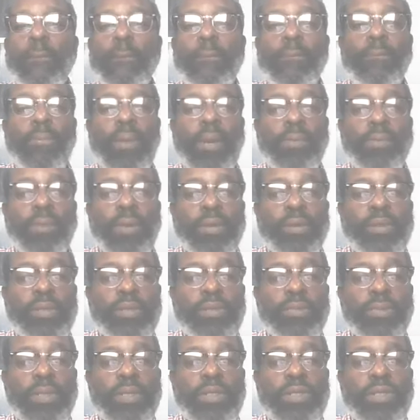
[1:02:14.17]
My brothers,
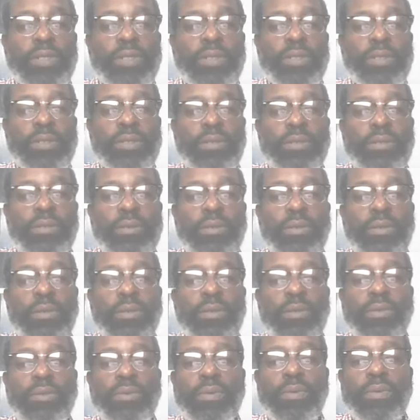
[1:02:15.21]
my sister.
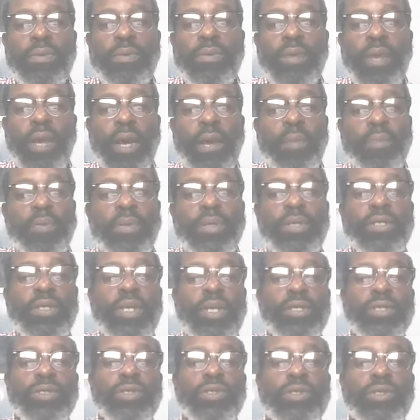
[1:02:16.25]
I
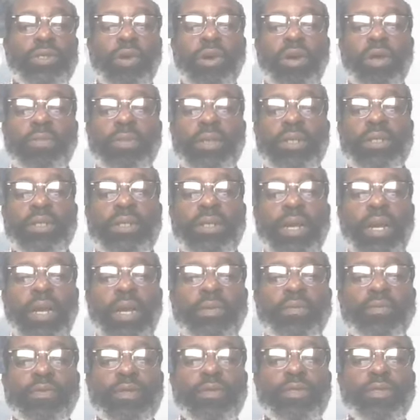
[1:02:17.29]
appreciate you joining me tonight
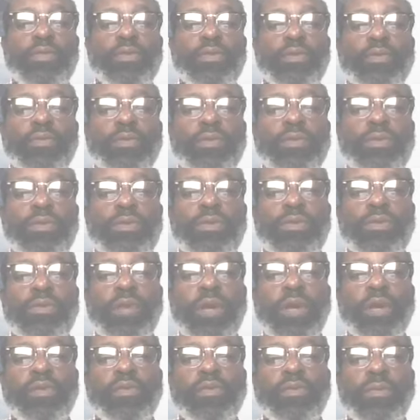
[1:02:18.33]
for Truthful
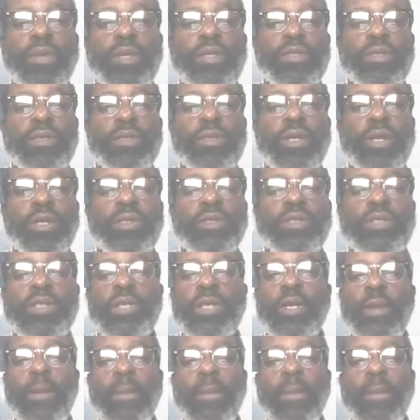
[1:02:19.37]
Transformation Thursday.